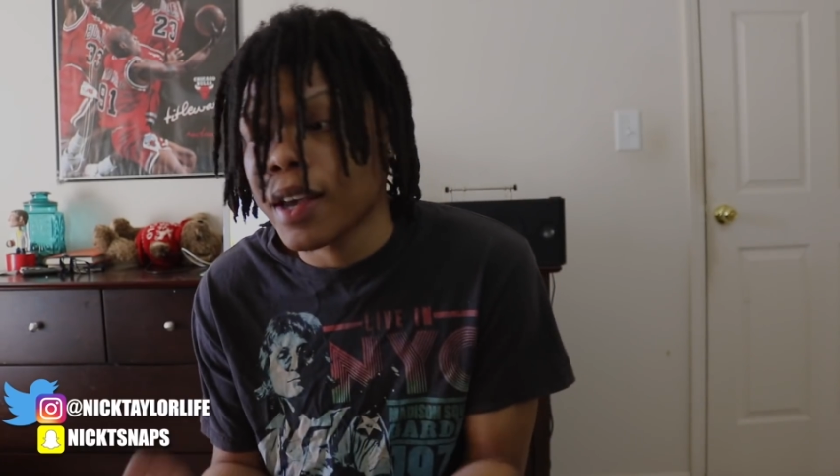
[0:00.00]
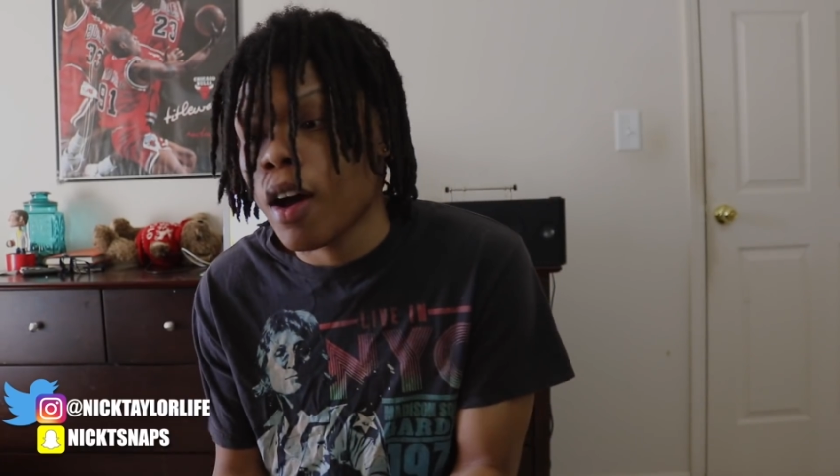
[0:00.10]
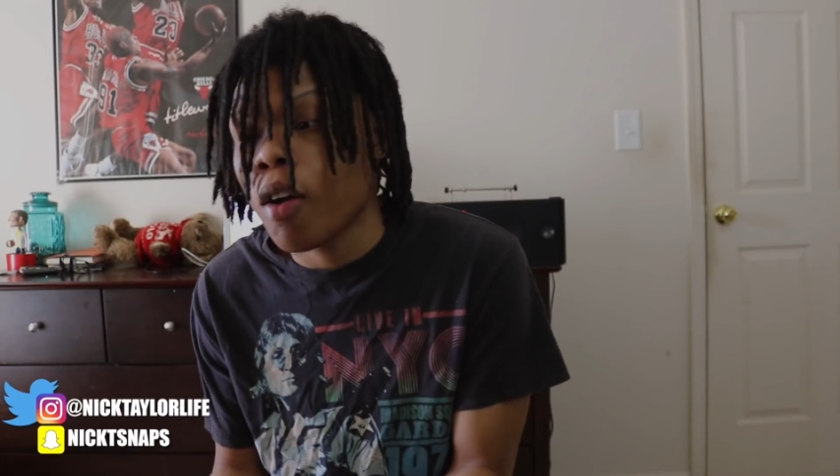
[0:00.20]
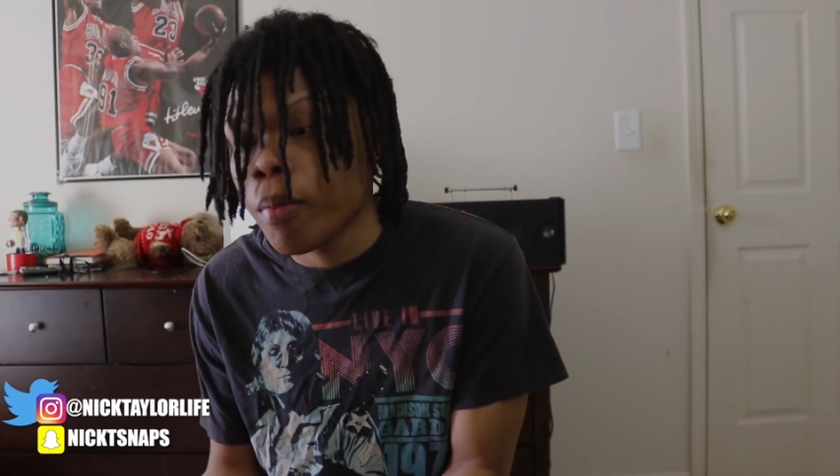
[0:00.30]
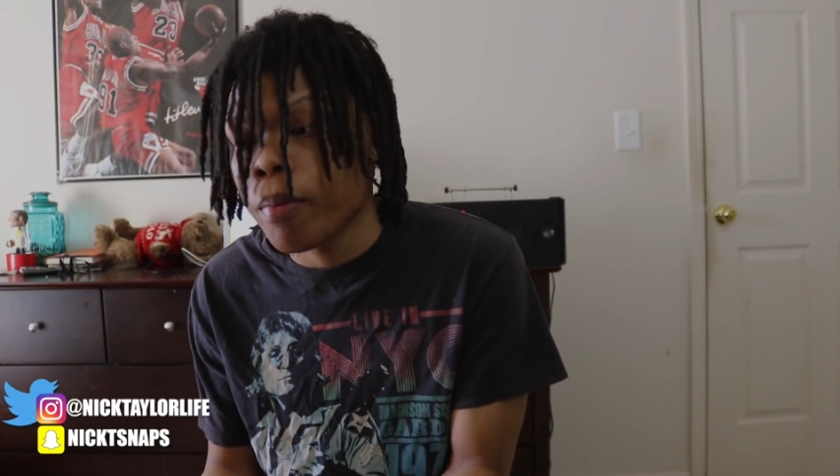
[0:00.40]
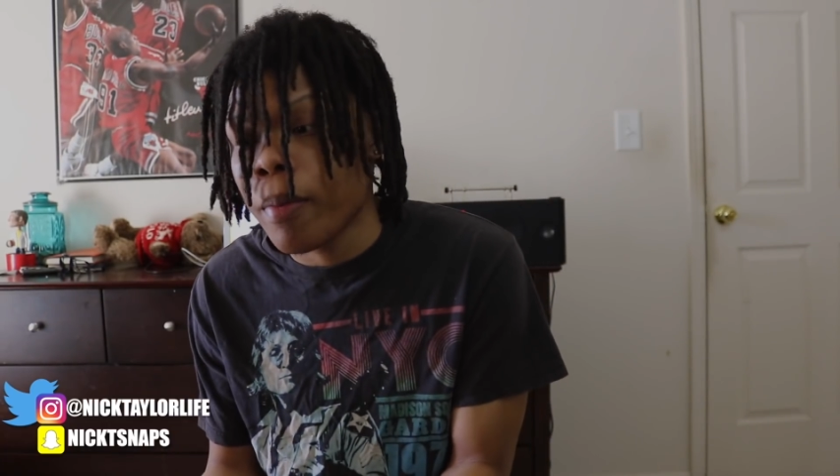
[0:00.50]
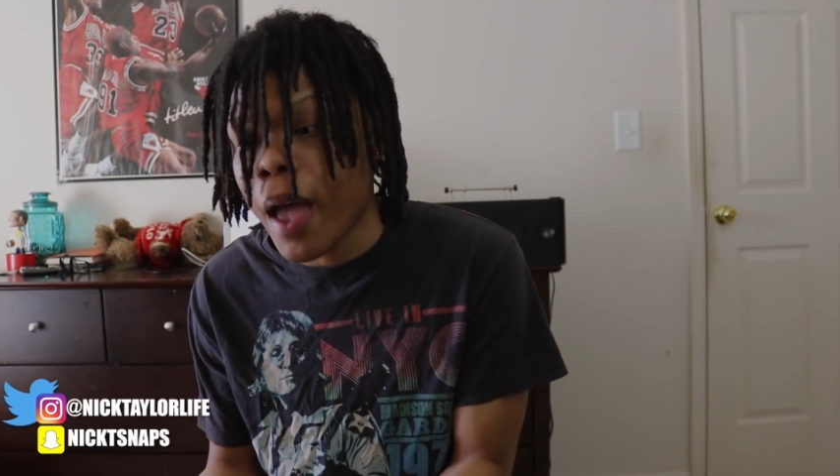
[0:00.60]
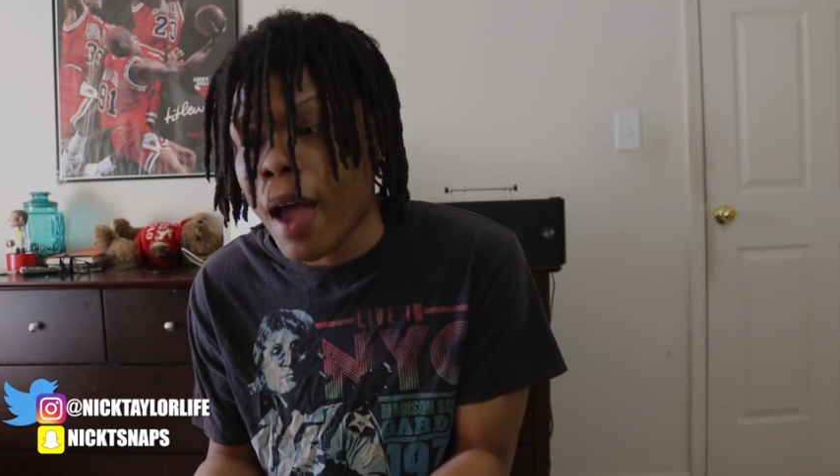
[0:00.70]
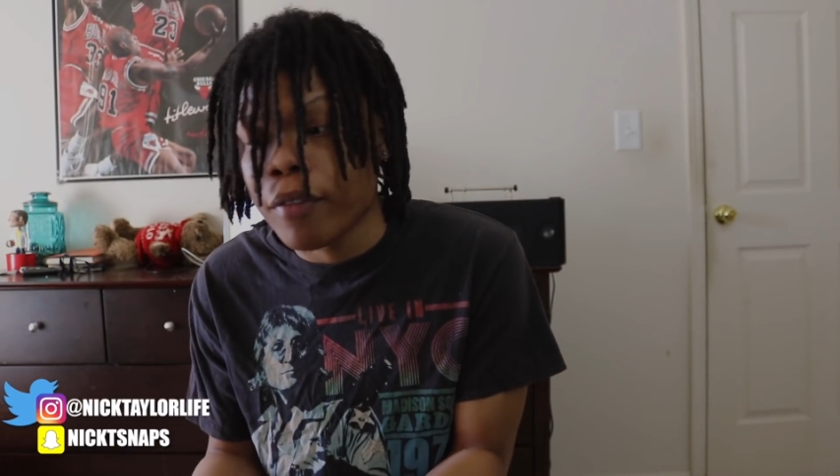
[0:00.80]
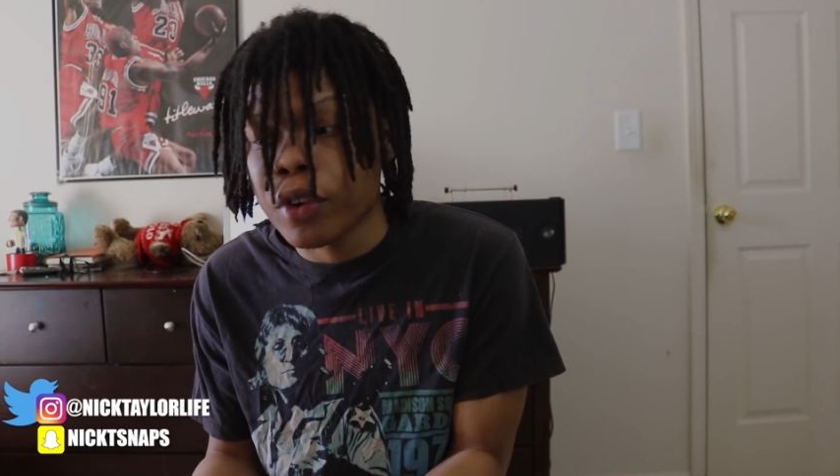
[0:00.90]
album
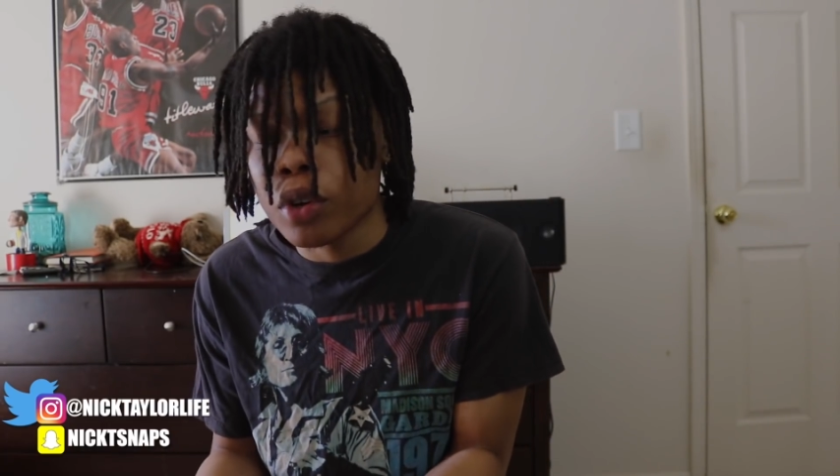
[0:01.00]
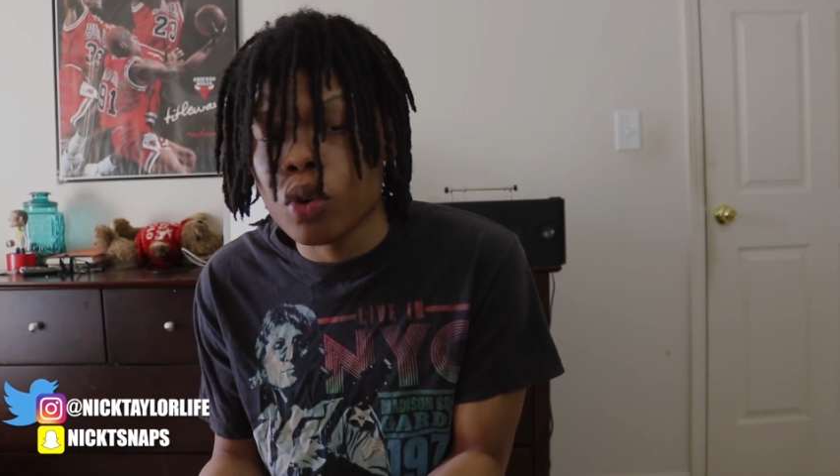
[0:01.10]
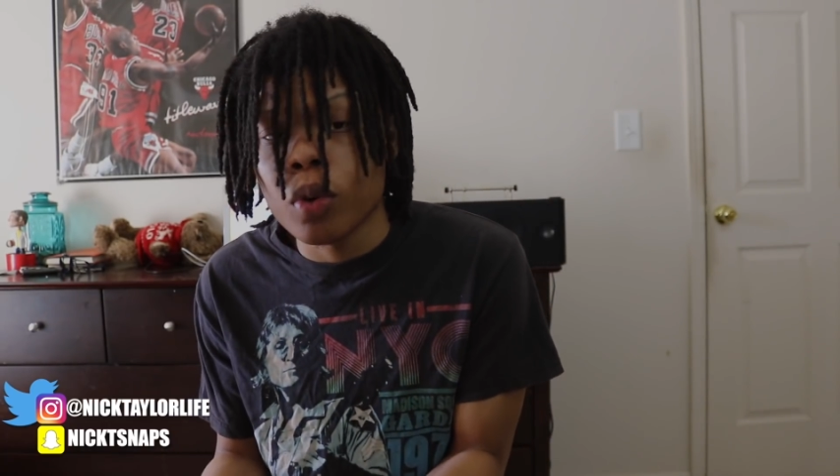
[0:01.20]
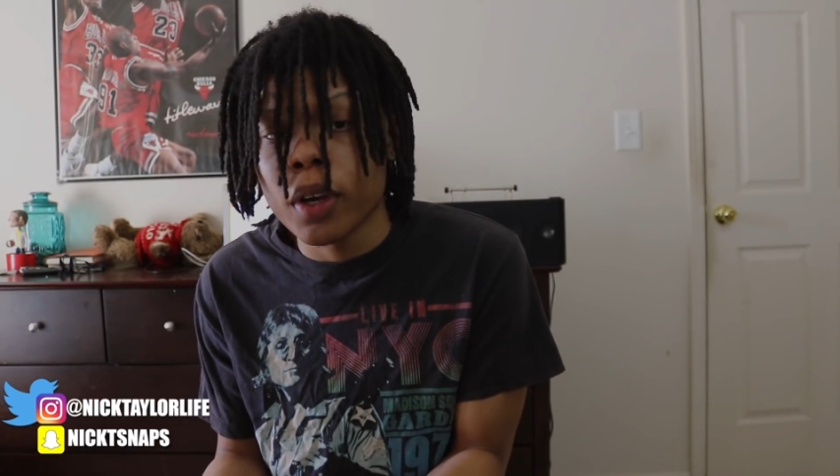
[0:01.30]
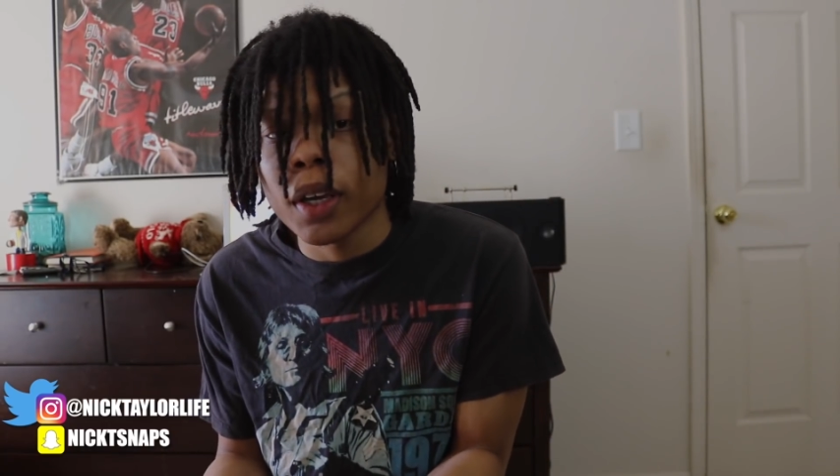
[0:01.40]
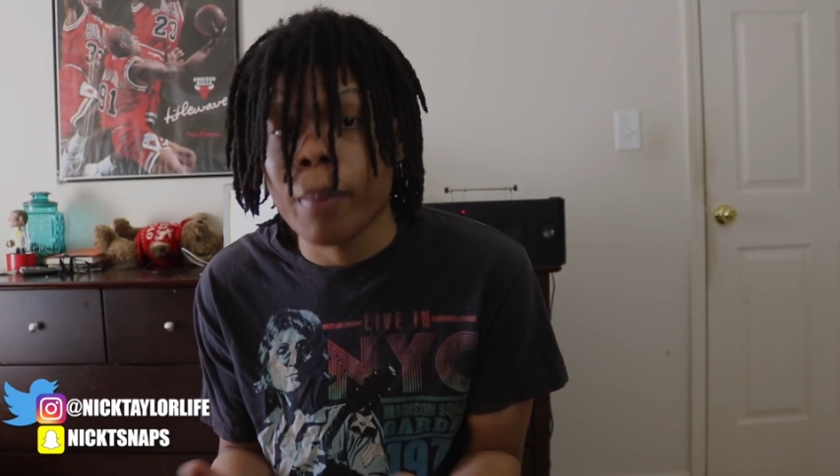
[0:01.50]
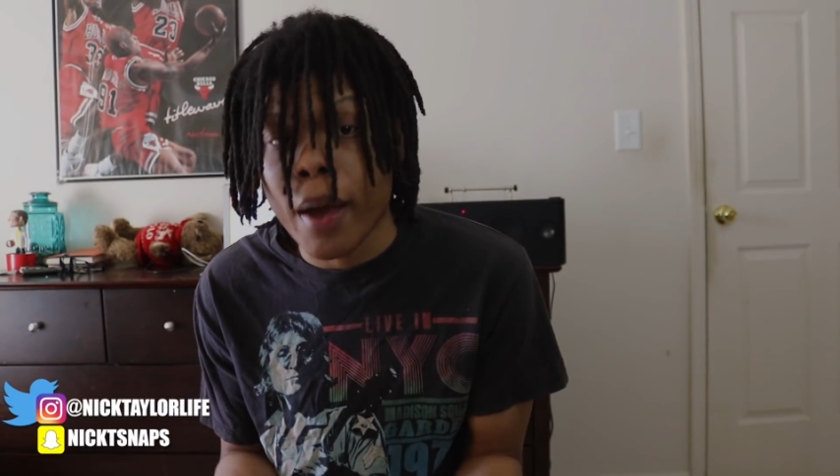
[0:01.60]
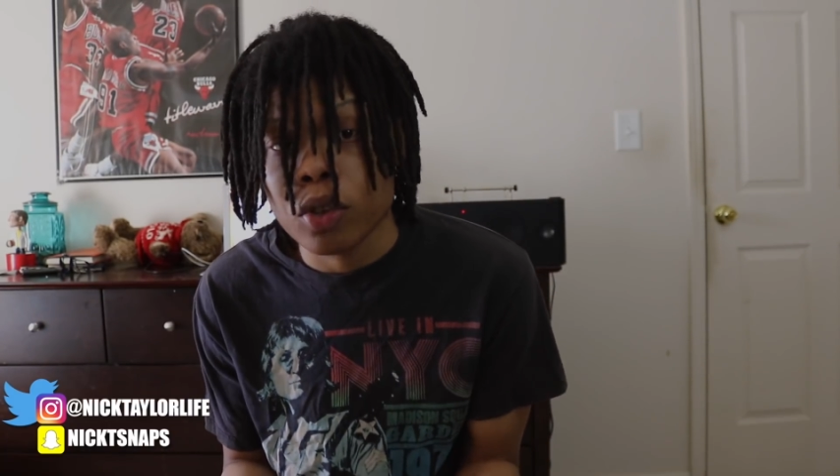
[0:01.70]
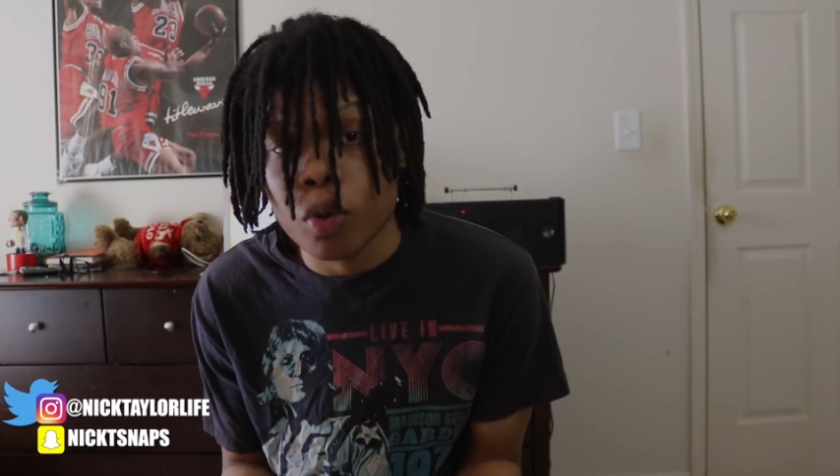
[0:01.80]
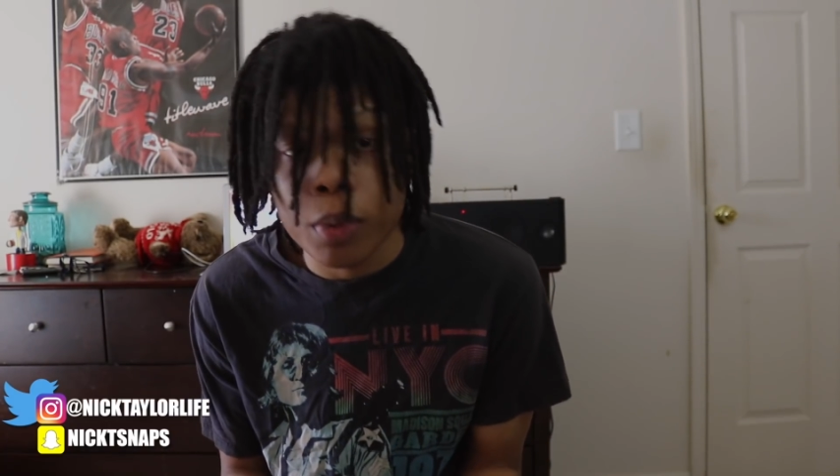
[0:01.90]
after doing
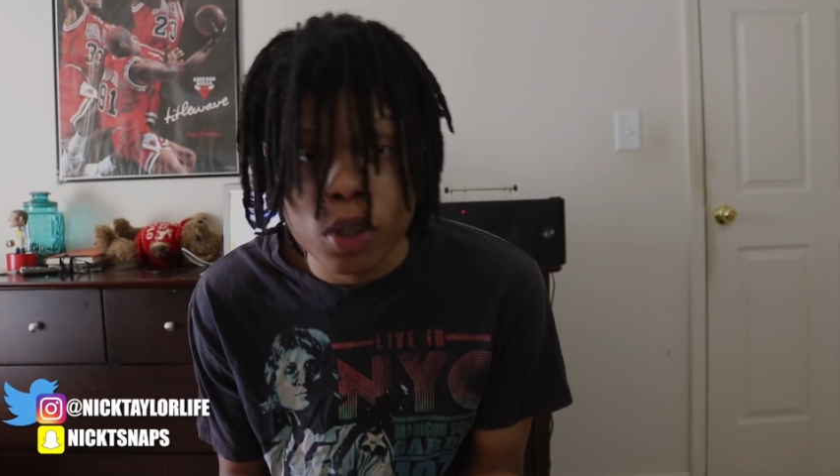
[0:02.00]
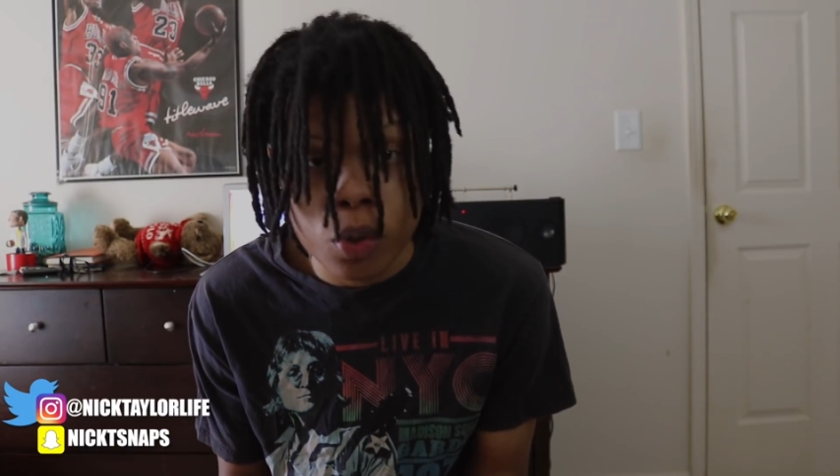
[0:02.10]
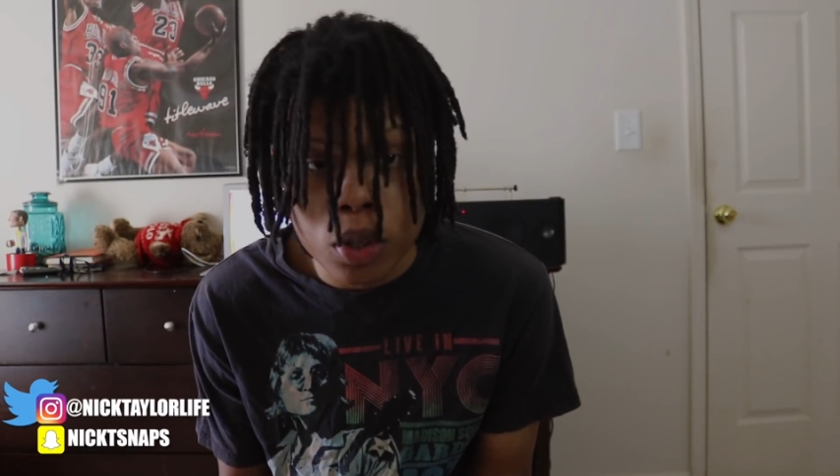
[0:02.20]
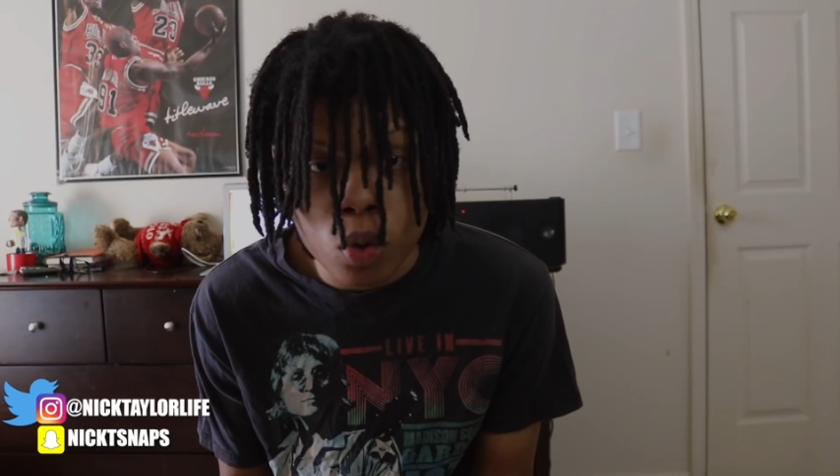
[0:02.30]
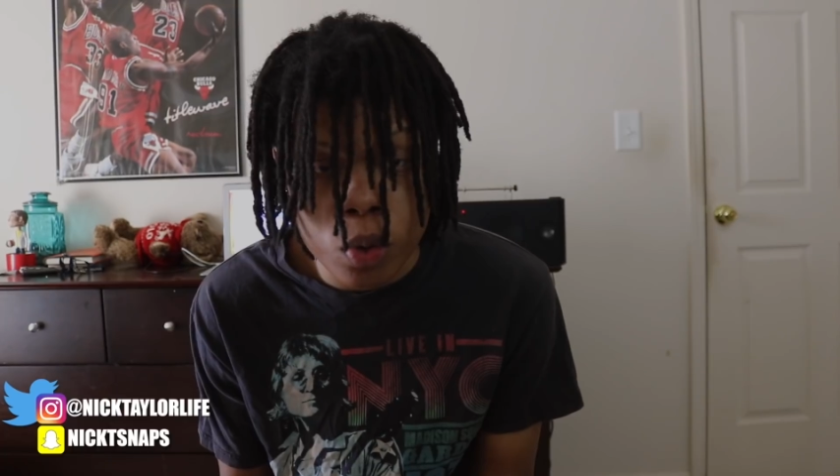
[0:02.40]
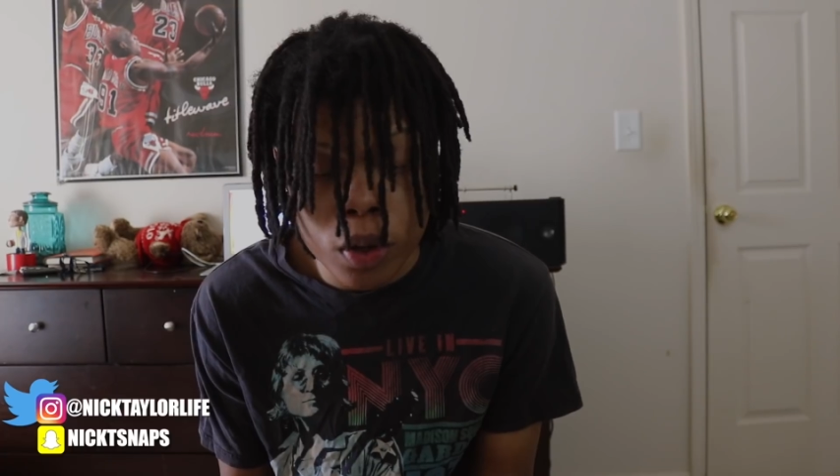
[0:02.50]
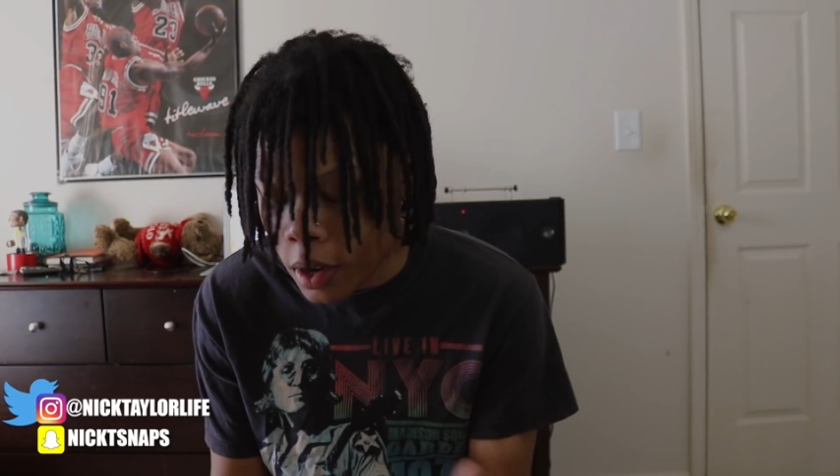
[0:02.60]
Magical Mystery Tour.